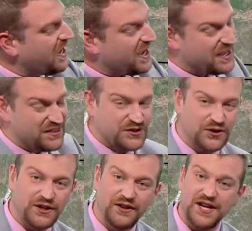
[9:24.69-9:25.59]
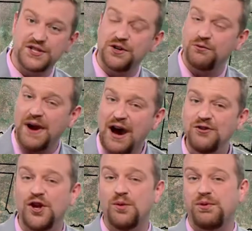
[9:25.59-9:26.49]
And the circulation
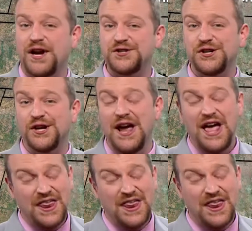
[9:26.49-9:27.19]
around low pressure,